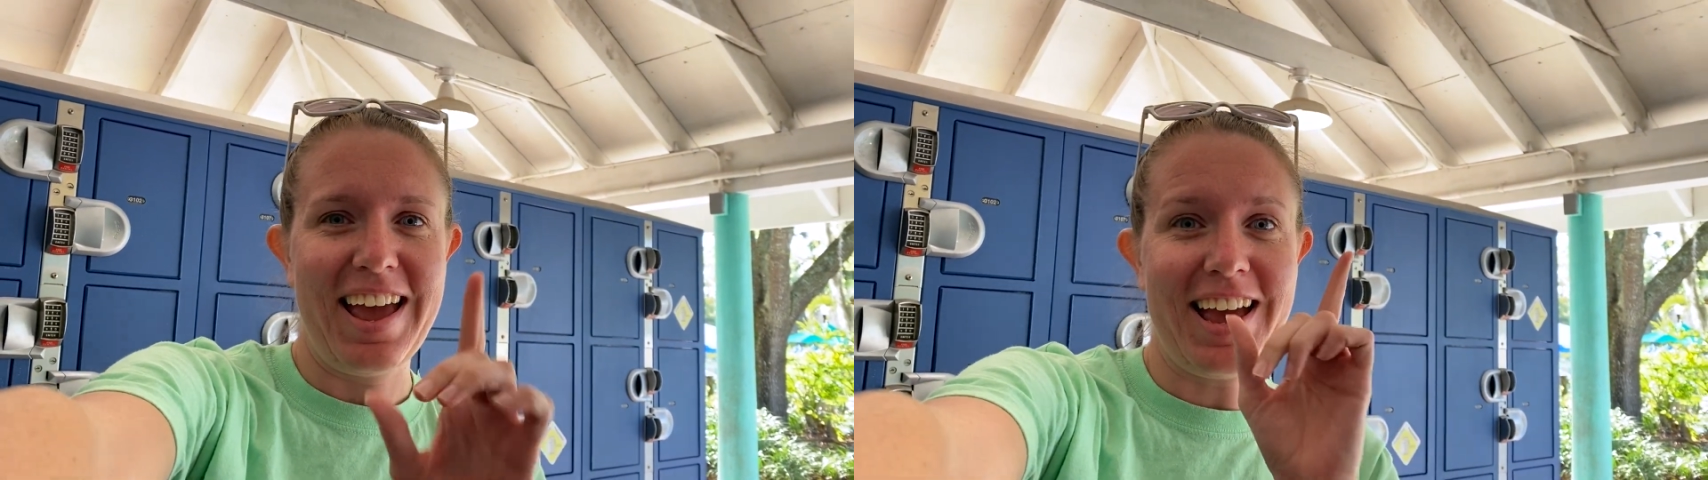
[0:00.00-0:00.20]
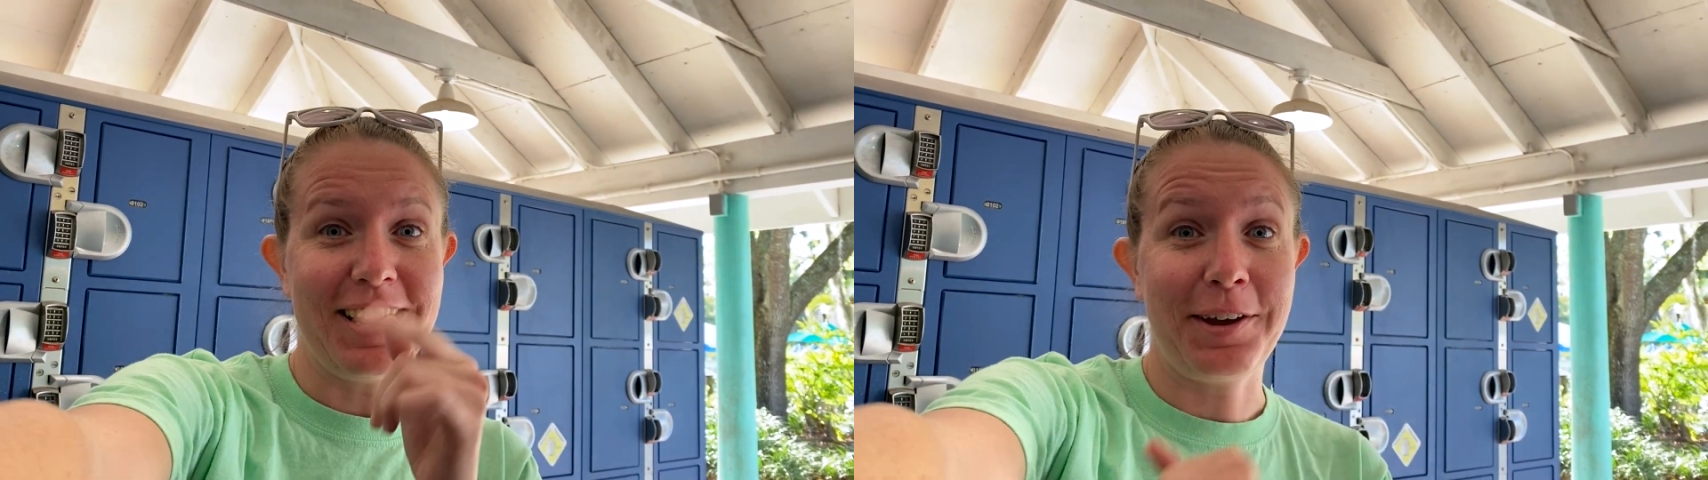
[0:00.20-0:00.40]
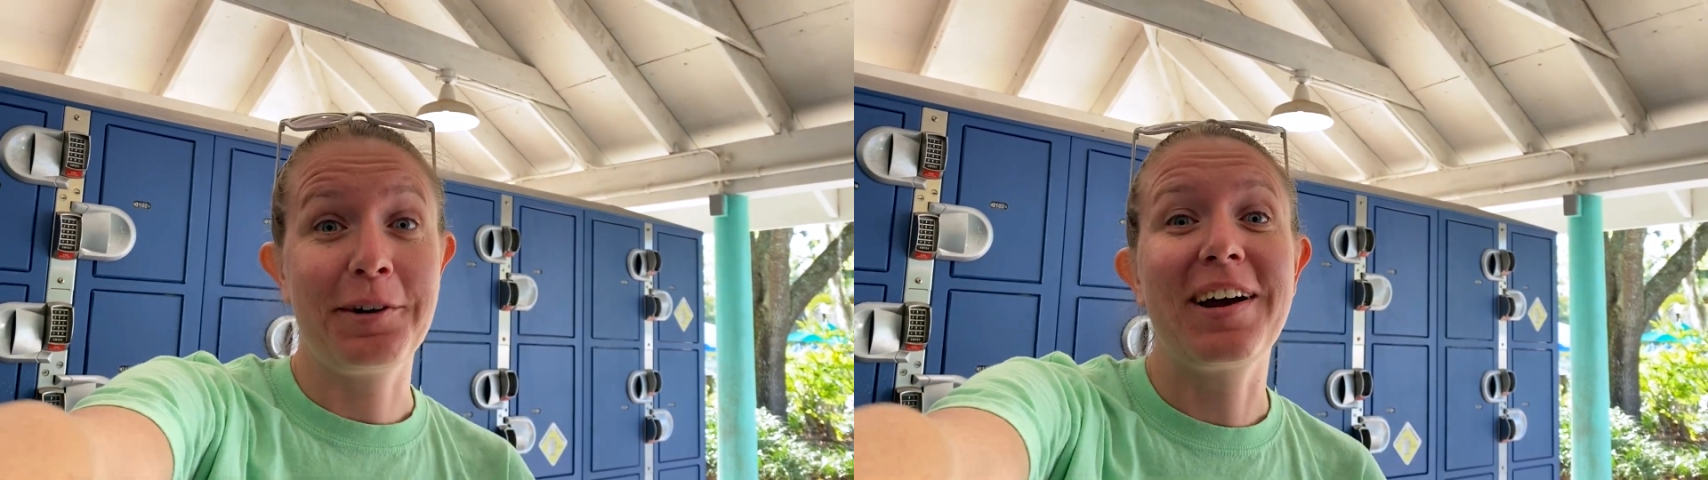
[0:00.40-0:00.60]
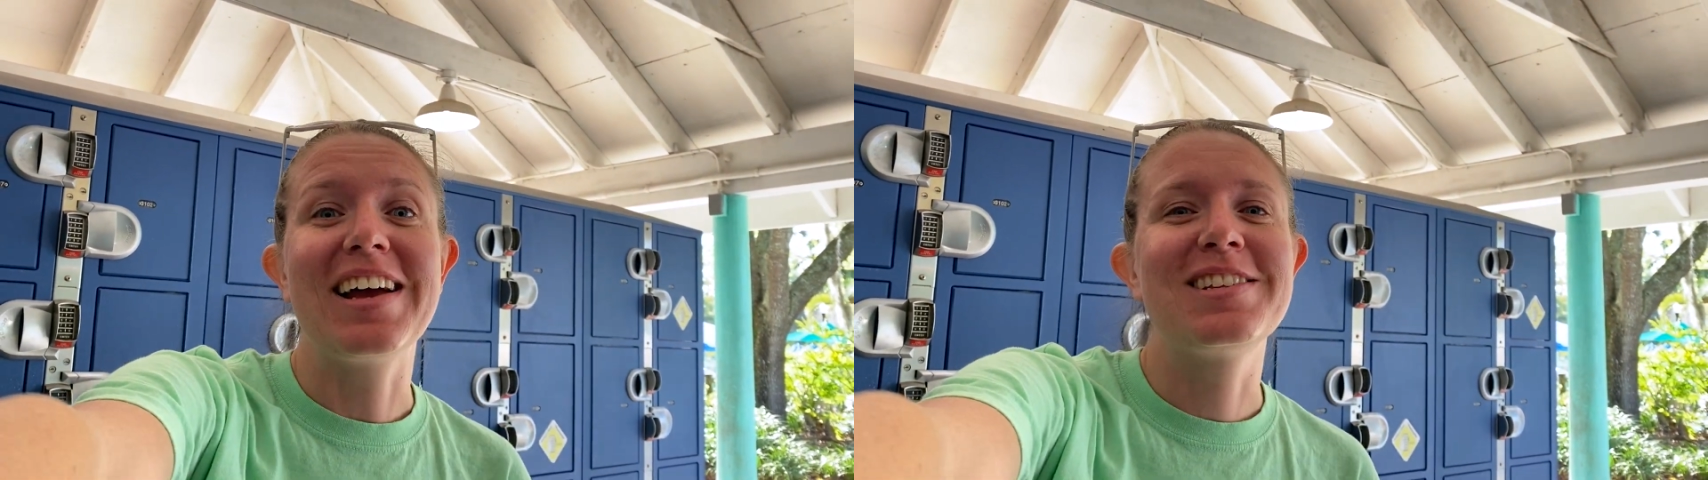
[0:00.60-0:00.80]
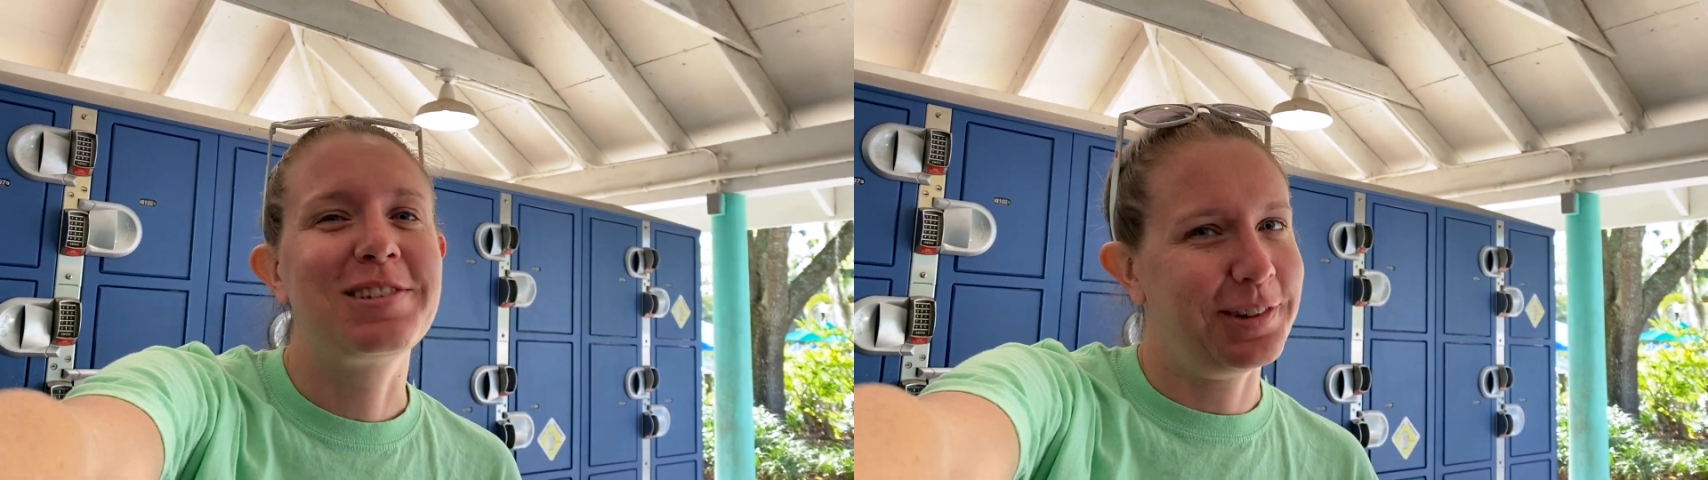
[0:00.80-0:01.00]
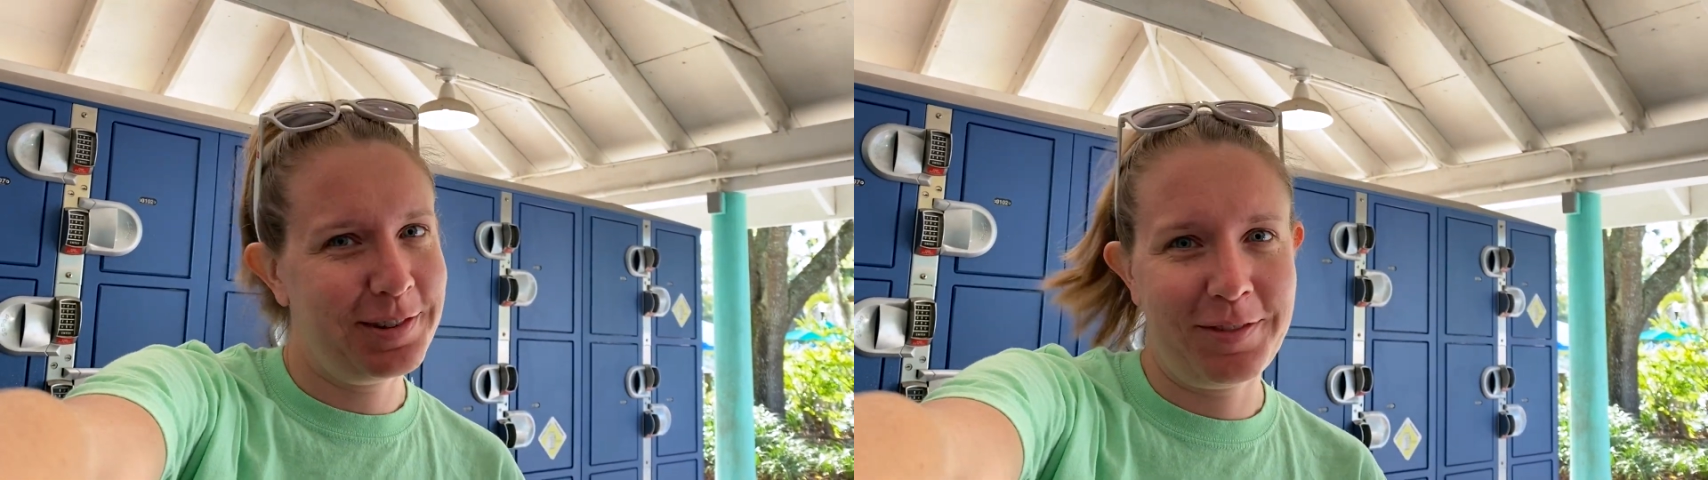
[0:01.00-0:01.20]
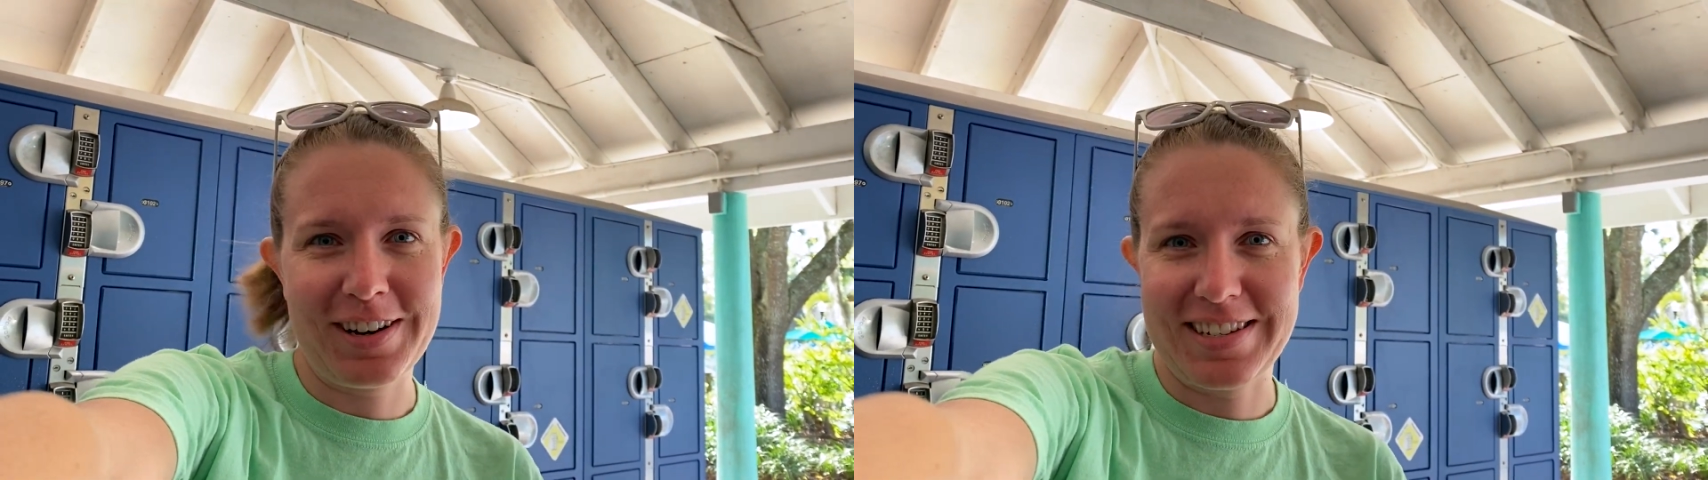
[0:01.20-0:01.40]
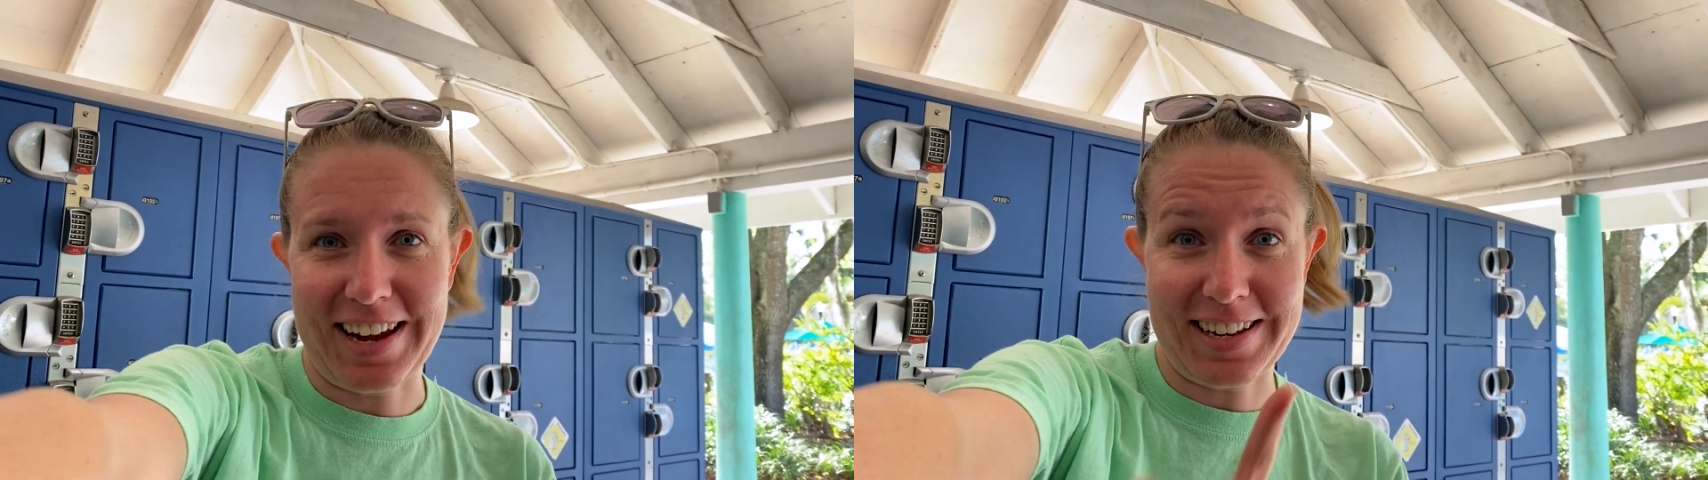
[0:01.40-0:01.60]
and go ride Solar
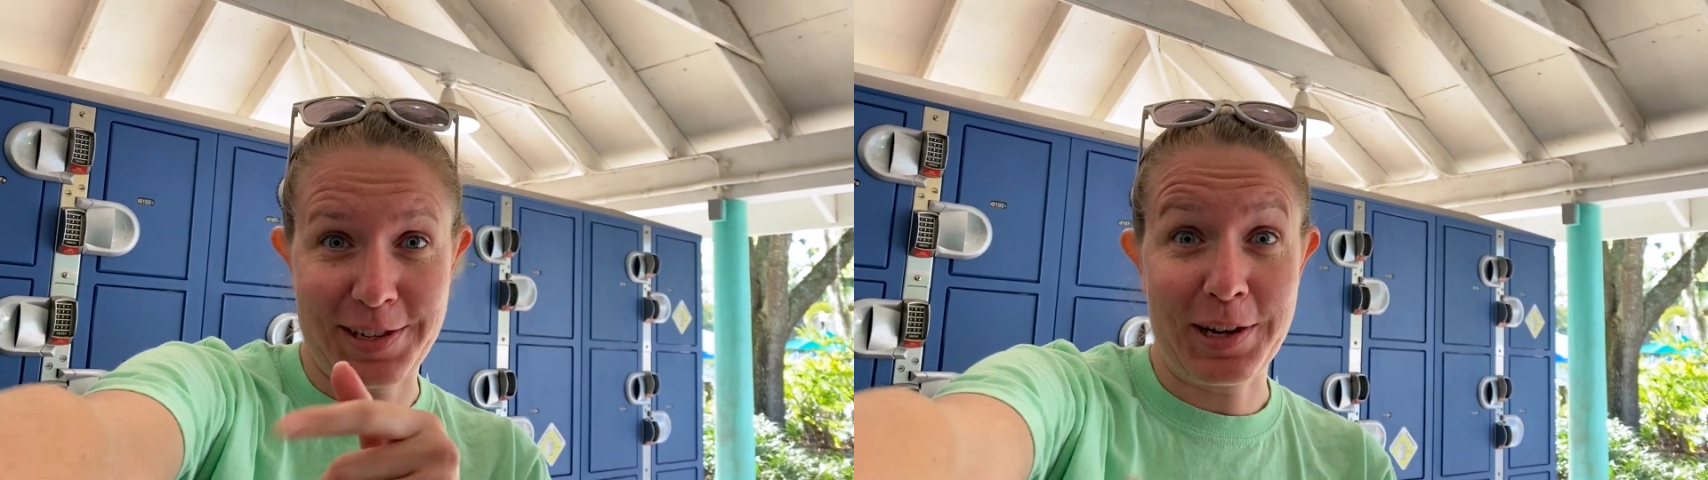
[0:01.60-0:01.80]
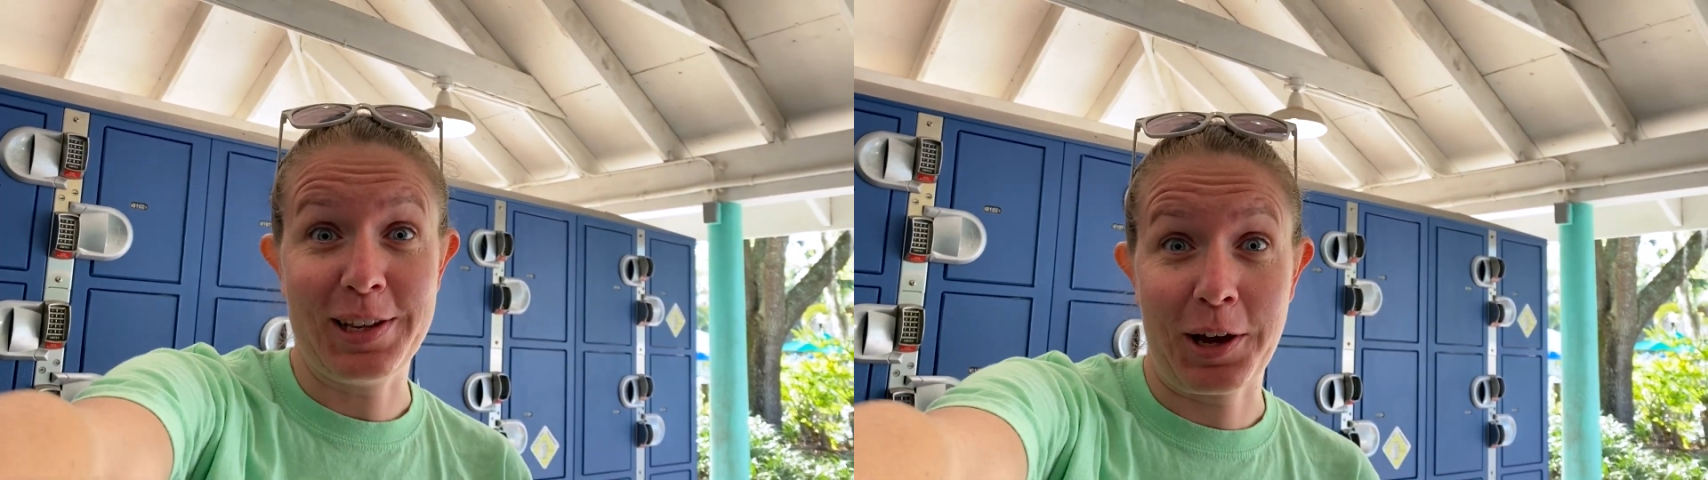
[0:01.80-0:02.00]
Vortex. See you on the